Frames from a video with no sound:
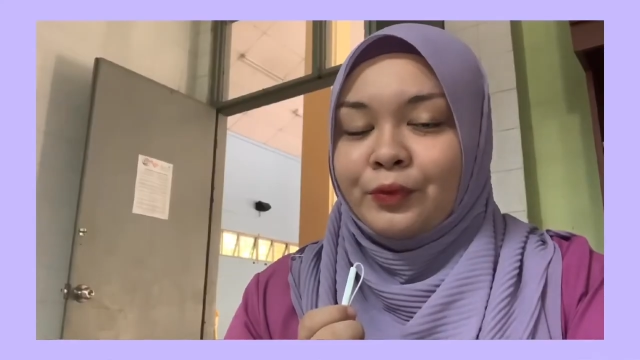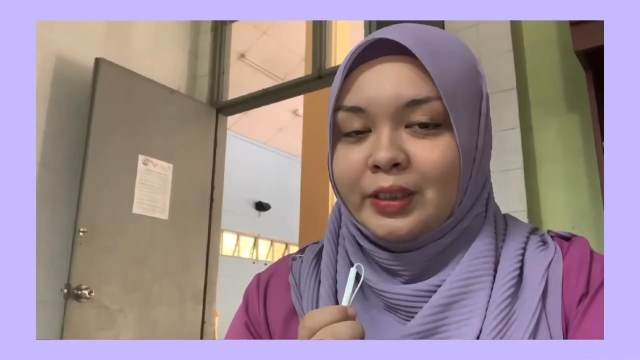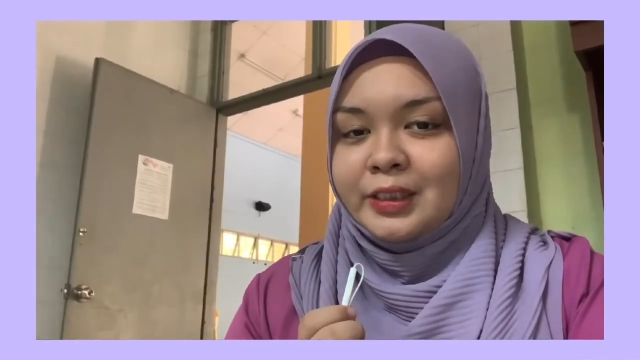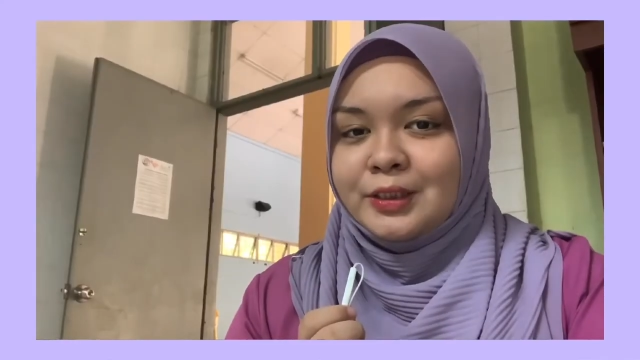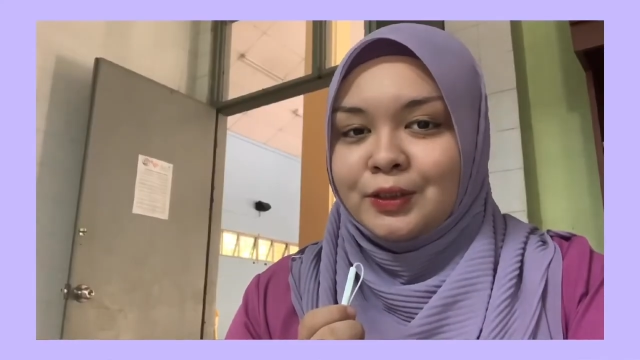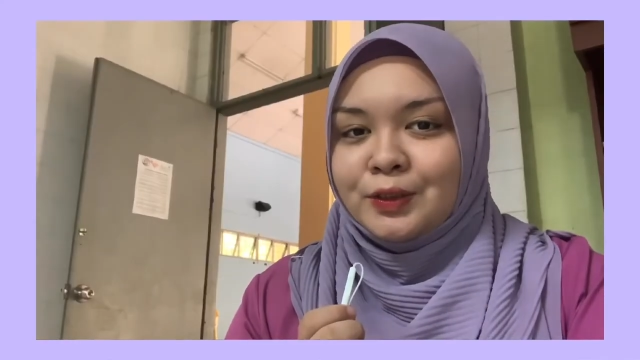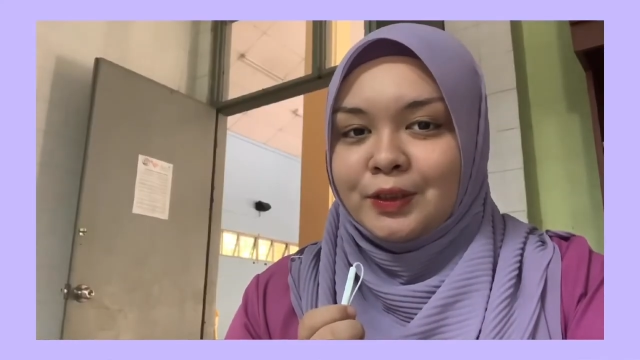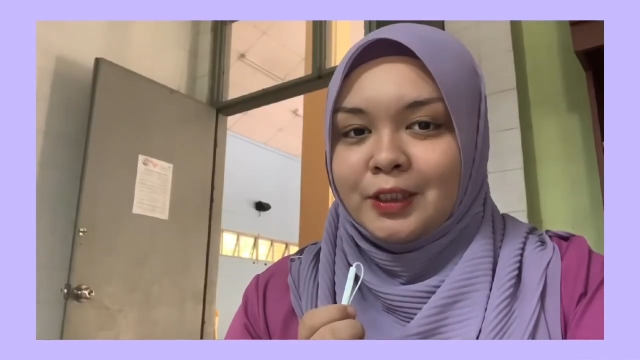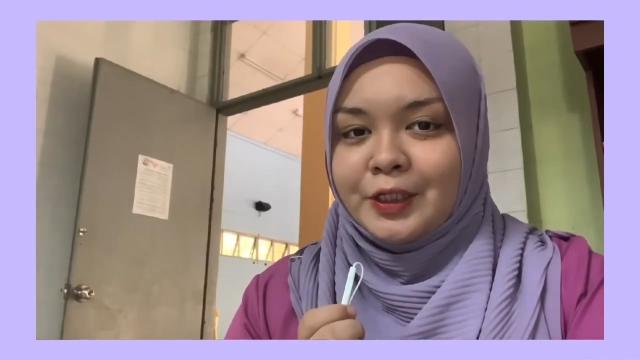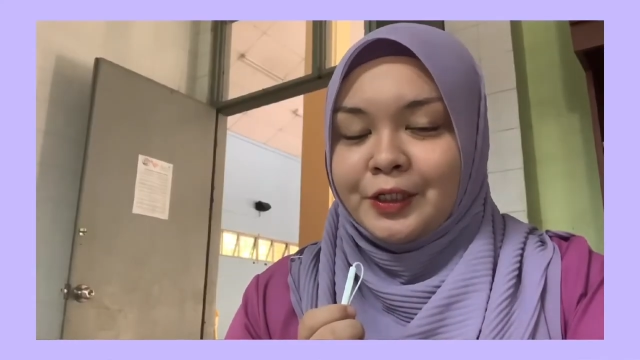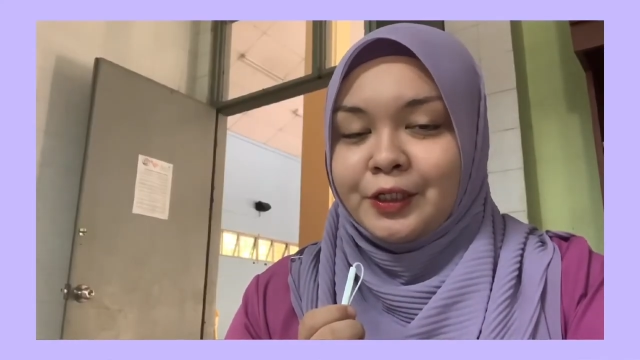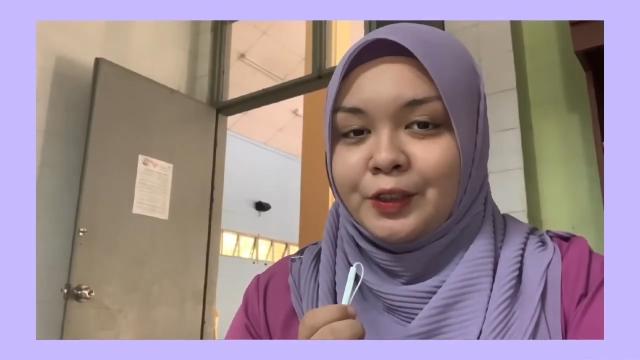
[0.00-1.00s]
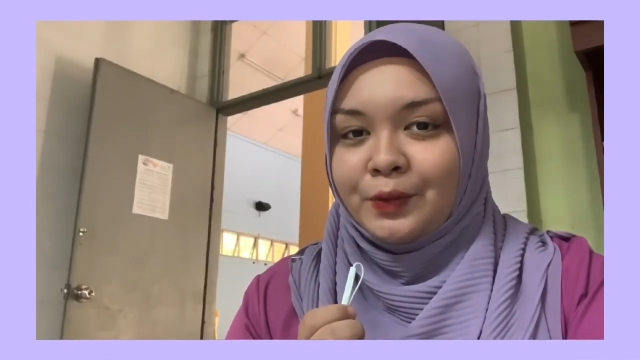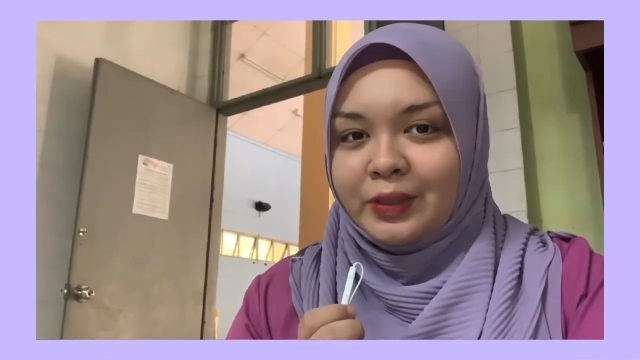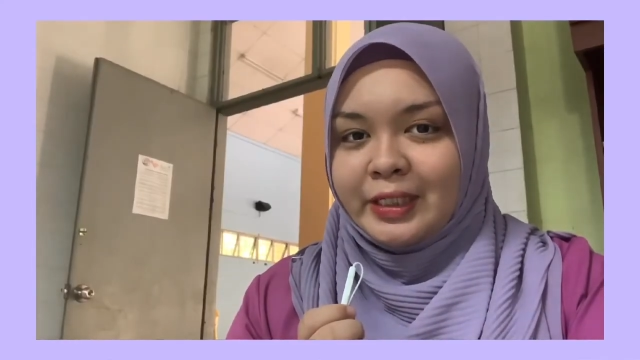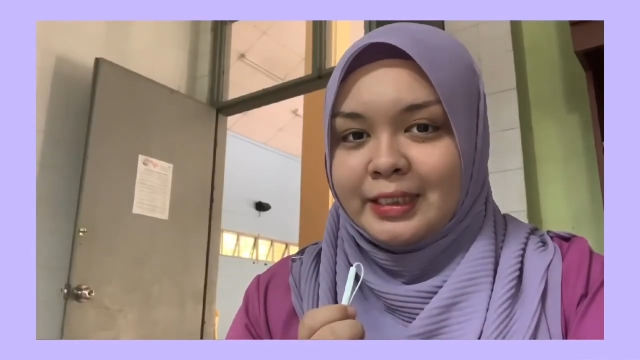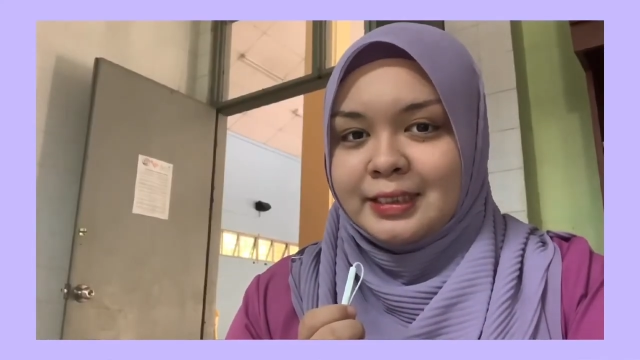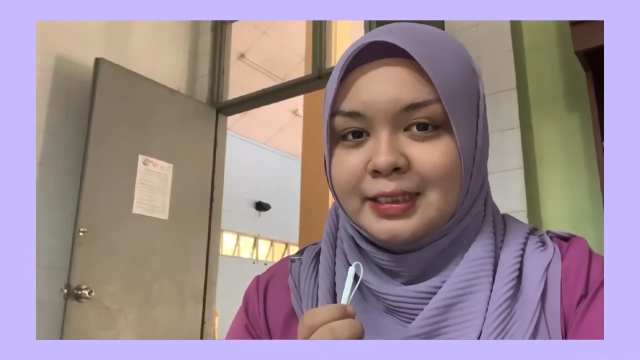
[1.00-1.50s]
willing to learn new
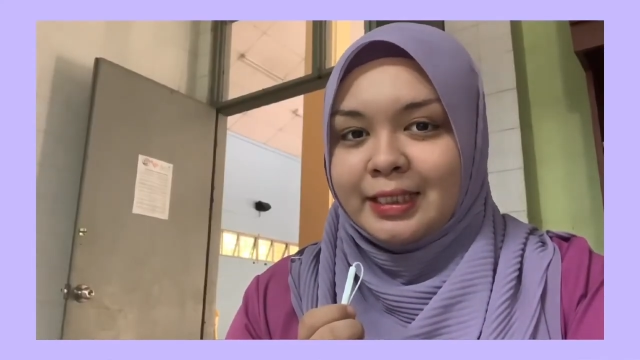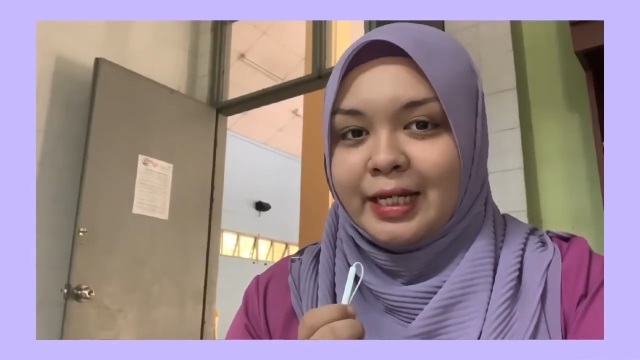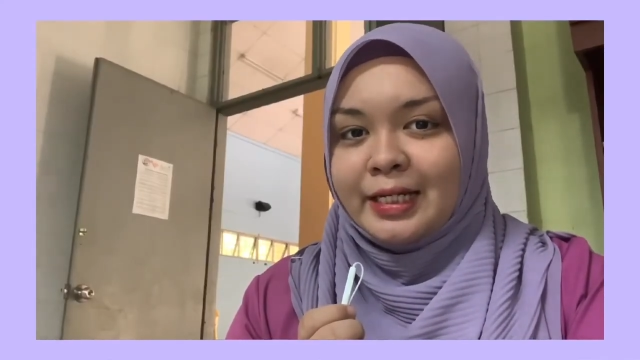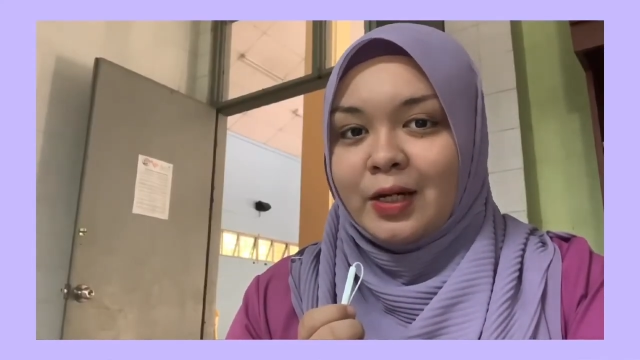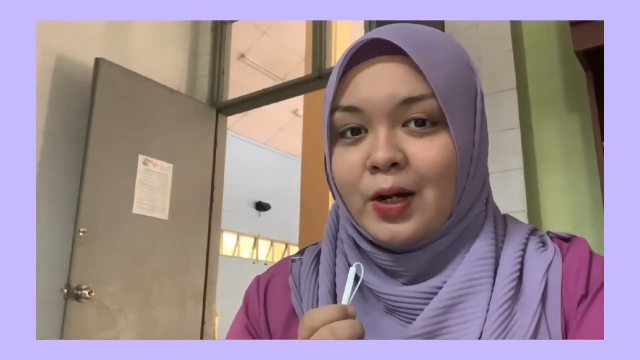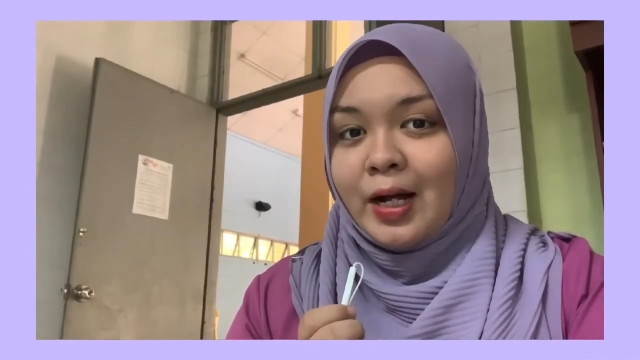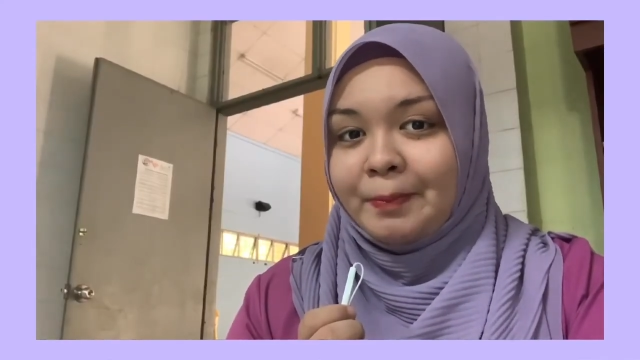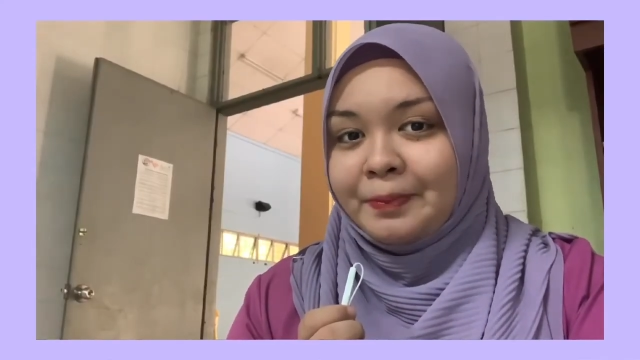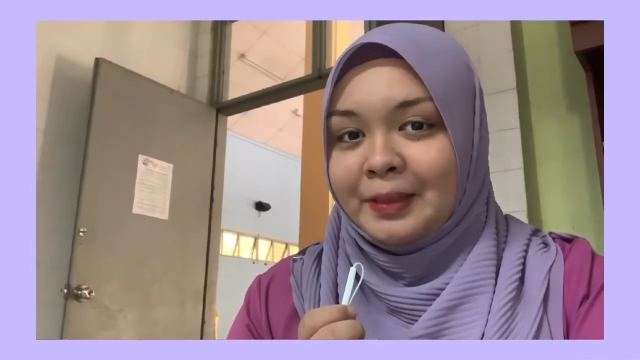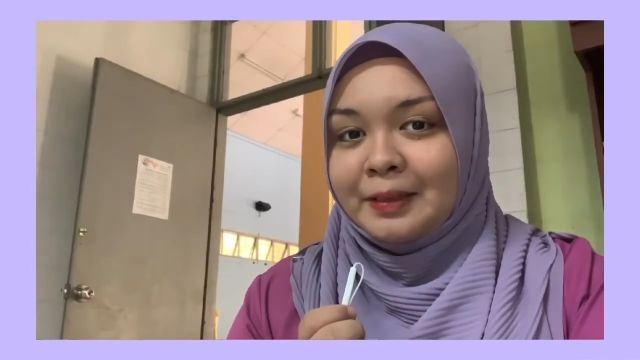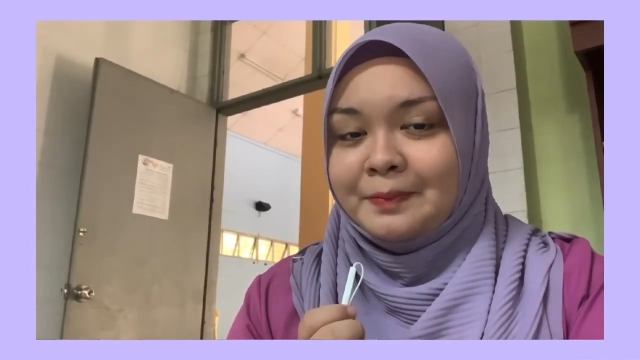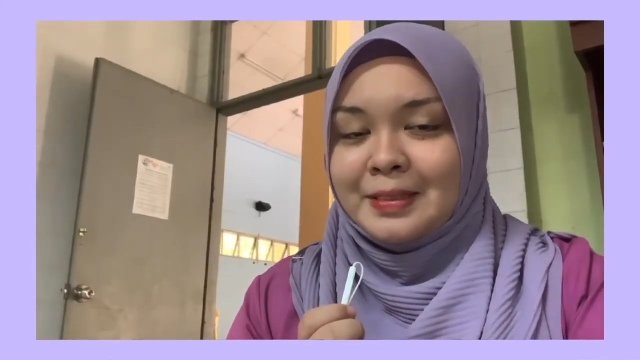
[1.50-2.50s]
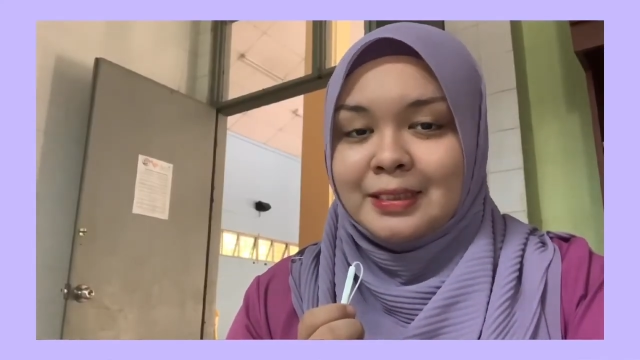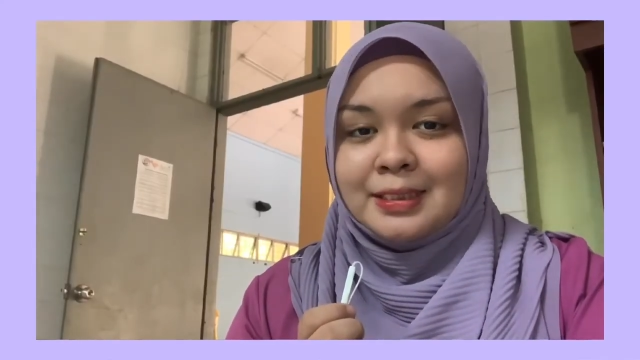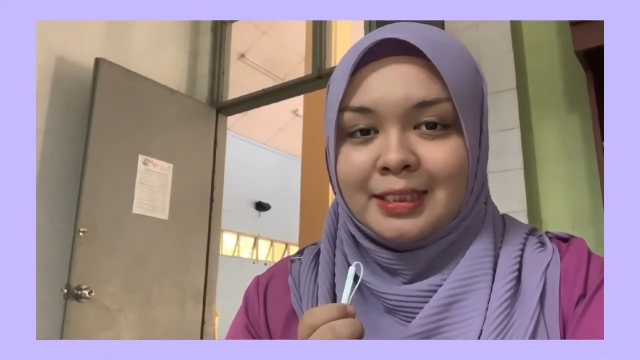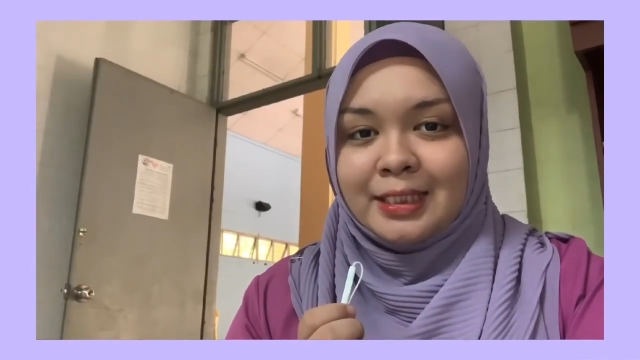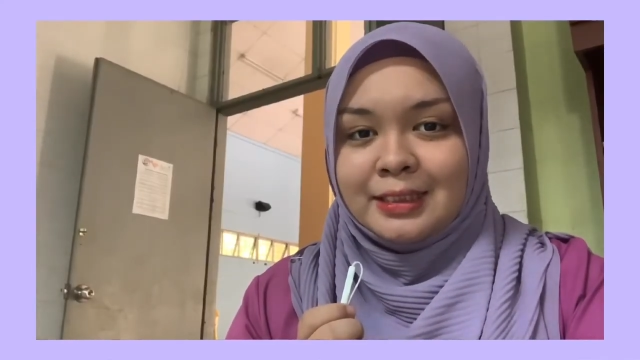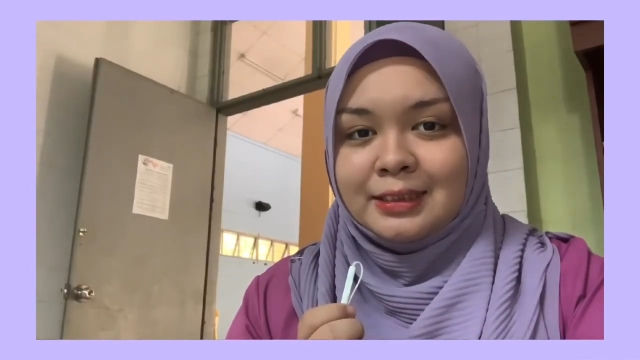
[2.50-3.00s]
things and apply my
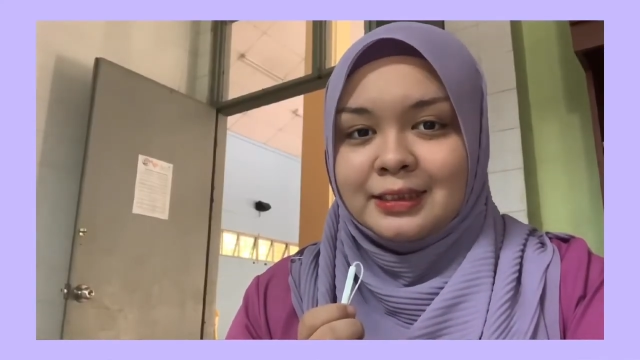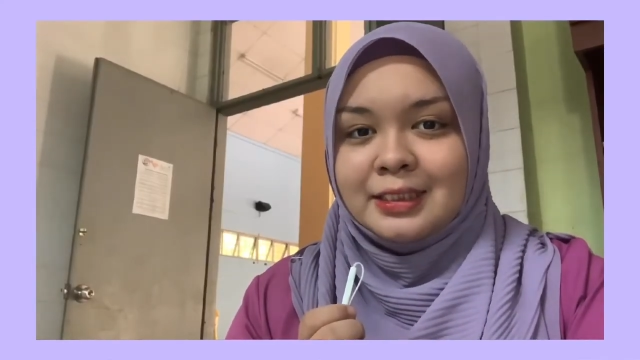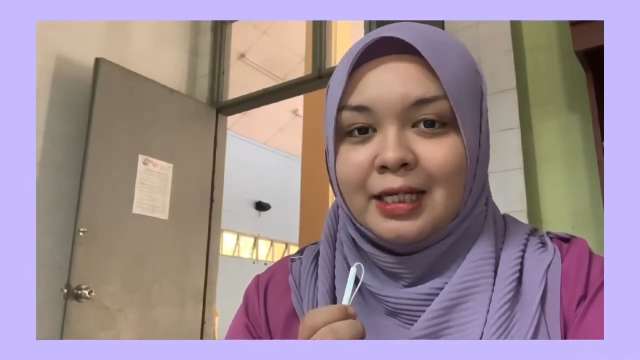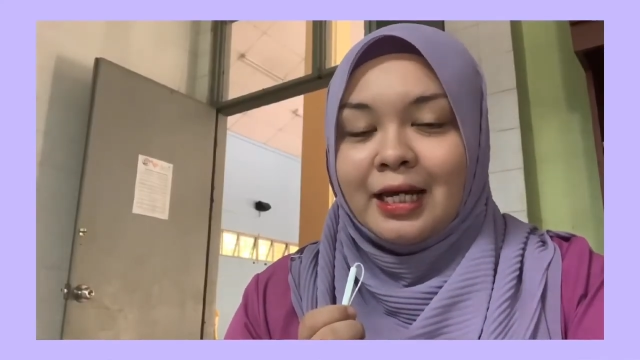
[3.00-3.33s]
skills,